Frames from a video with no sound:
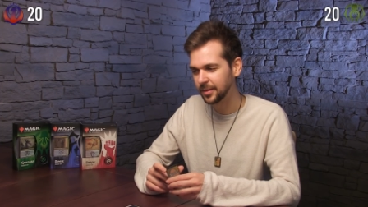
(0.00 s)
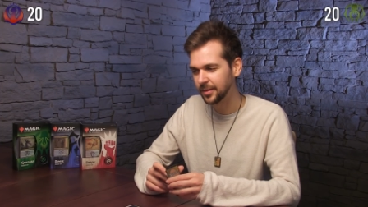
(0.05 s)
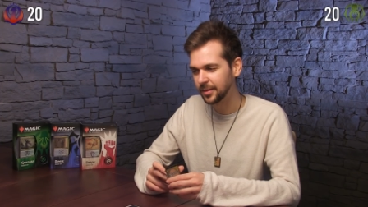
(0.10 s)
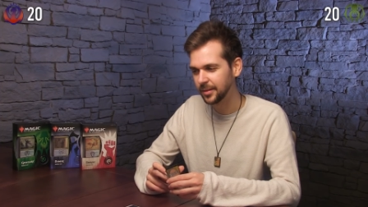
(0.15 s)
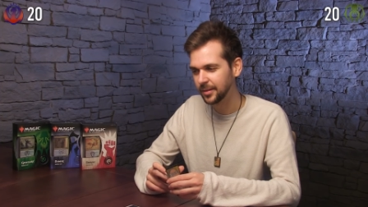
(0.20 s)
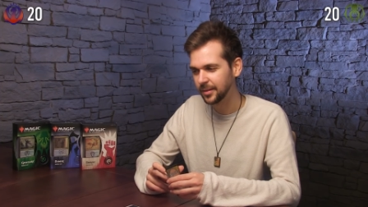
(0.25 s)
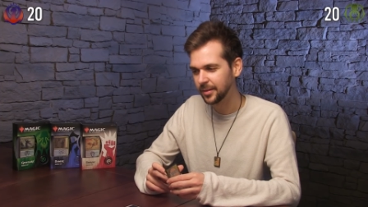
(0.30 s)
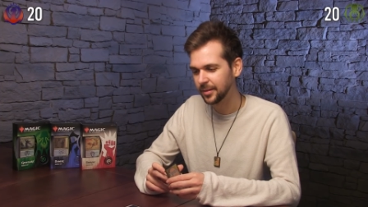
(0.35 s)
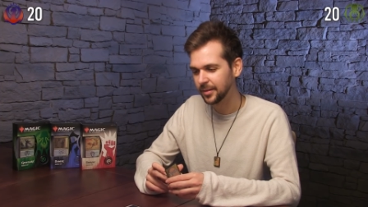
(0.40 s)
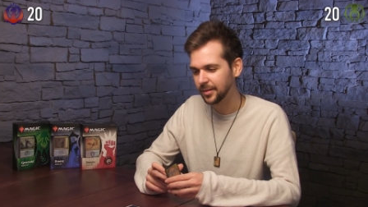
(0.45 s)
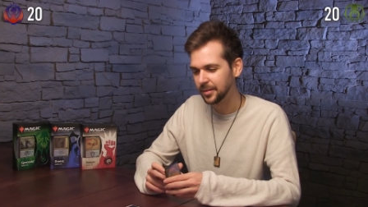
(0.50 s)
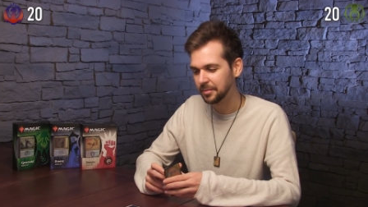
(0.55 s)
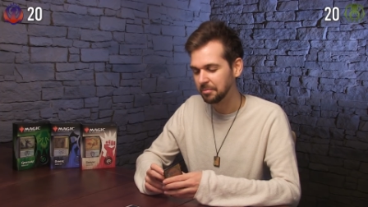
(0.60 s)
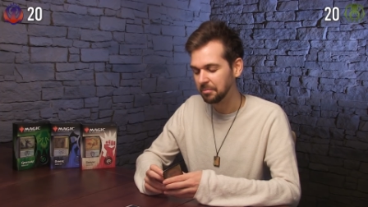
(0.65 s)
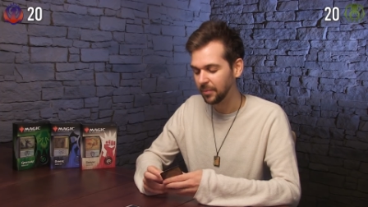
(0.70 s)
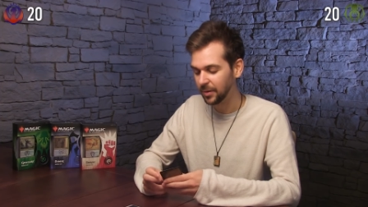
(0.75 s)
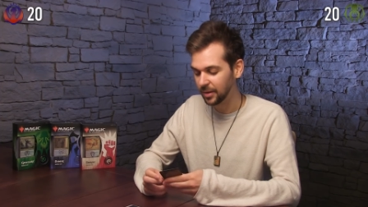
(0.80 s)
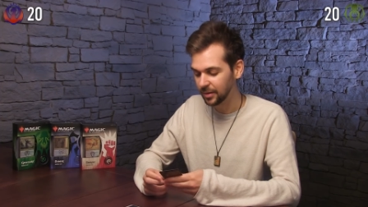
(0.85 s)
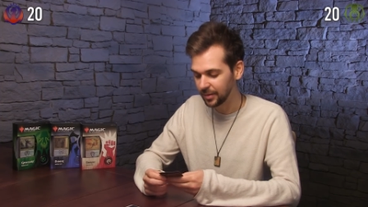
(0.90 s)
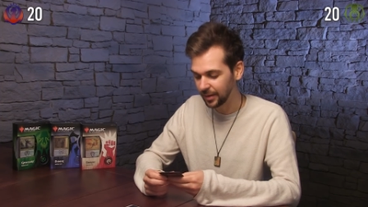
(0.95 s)
Yeah.
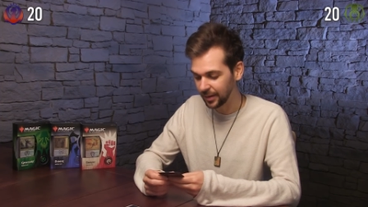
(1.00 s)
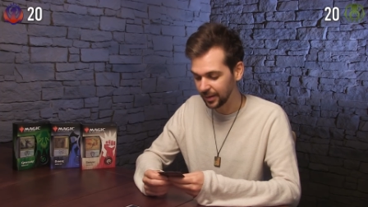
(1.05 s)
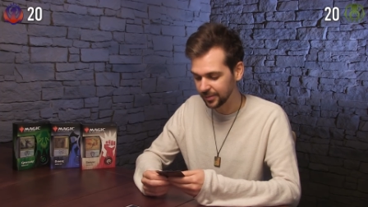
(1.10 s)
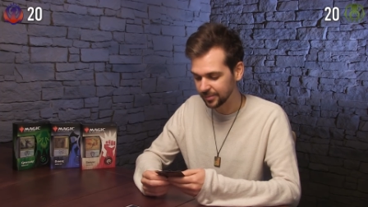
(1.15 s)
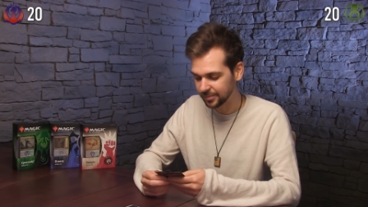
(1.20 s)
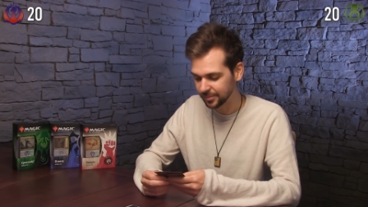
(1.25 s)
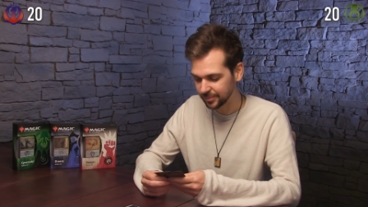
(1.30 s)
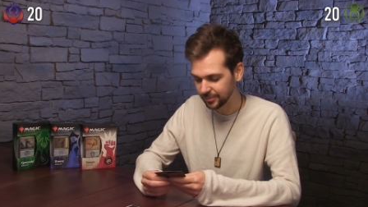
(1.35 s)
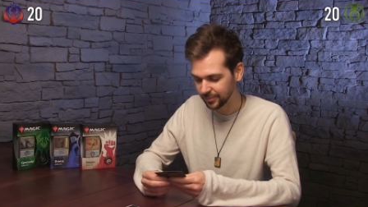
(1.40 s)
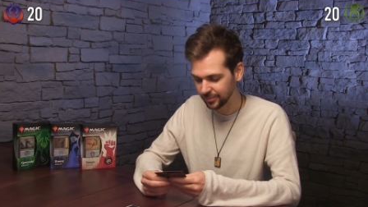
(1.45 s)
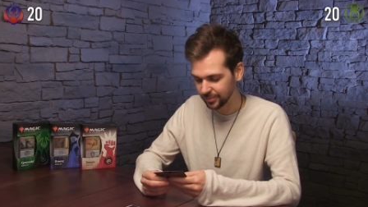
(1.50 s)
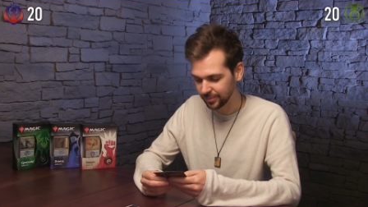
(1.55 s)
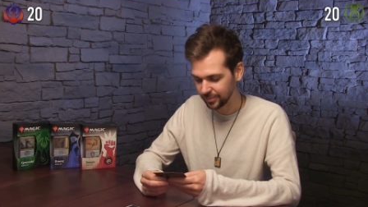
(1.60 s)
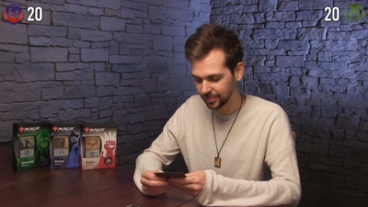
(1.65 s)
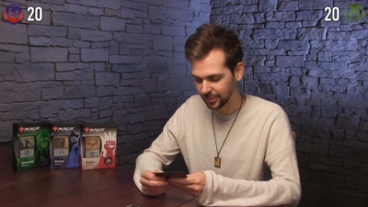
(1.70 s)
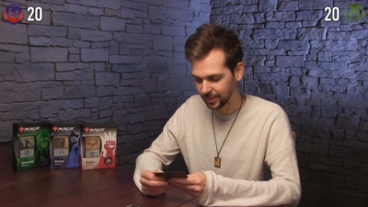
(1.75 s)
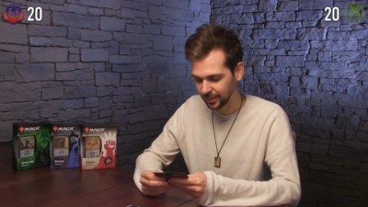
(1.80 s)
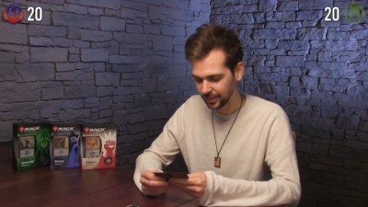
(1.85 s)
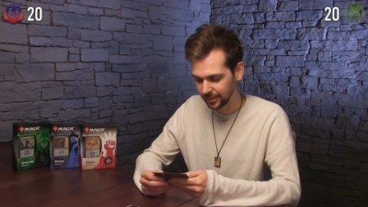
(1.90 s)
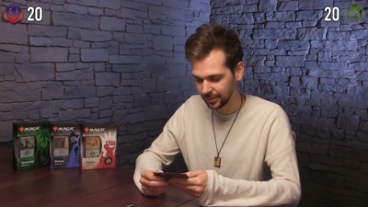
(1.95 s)
Okay. You'll get.